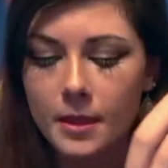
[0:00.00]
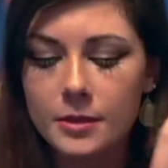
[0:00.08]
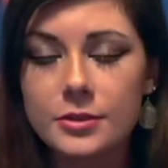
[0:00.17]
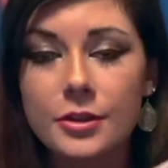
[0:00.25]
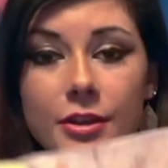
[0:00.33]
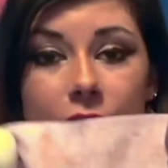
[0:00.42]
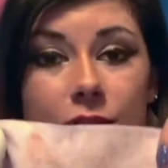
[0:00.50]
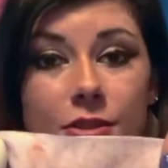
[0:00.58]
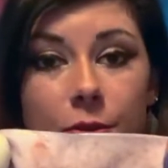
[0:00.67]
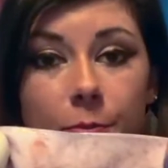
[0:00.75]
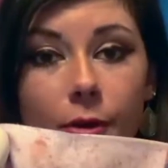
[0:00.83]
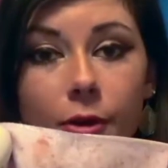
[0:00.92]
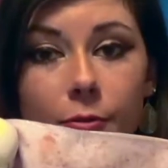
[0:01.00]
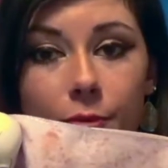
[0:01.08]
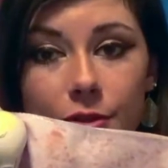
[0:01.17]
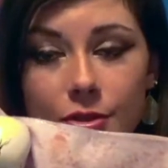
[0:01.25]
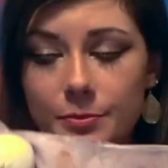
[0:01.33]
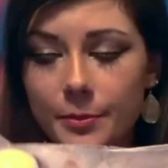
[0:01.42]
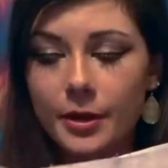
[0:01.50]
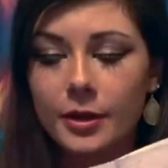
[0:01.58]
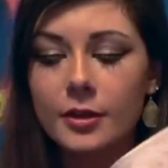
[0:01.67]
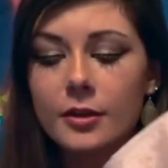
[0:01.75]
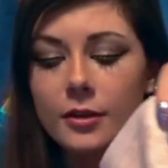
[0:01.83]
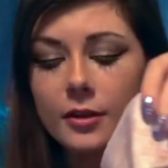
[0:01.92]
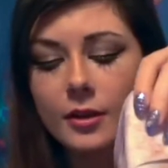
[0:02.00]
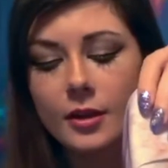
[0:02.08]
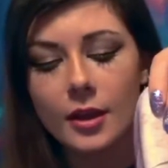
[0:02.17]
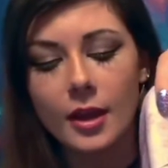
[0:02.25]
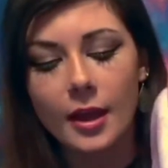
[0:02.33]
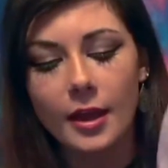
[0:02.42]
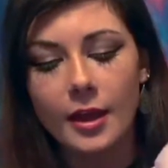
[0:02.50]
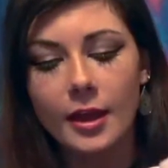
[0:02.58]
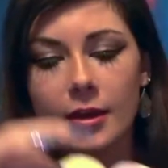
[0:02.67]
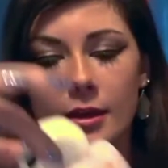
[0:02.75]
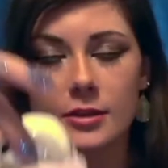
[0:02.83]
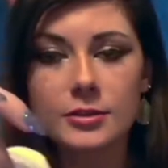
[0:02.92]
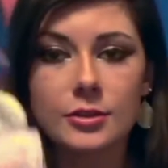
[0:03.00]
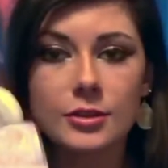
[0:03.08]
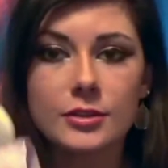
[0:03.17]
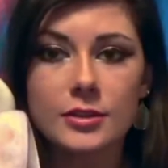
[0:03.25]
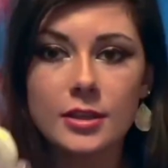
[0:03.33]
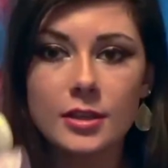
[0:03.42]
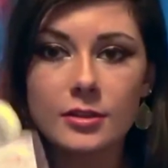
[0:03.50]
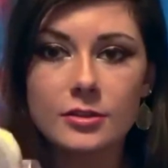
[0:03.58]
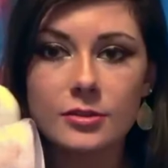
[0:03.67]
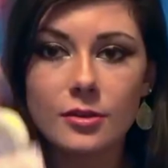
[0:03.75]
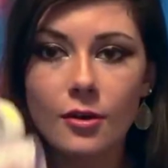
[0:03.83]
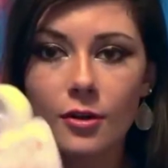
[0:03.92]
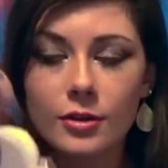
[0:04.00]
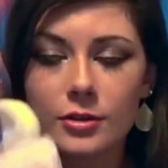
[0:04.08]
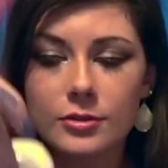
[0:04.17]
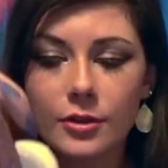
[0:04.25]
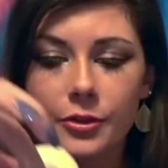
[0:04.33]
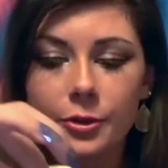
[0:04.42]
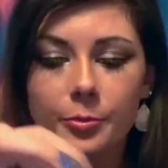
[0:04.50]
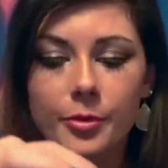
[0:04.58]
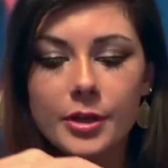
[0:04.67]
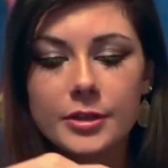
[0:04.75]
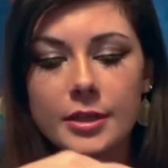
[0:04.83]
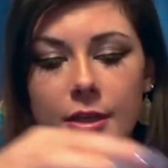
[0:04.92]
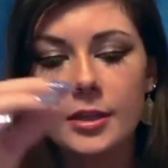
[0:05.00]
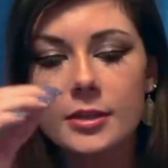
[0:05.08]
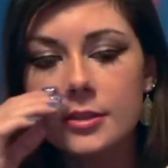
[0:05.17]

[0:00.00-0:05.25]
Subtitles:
So this is the bow we just made, and as you can see the skull is on there pretty tight.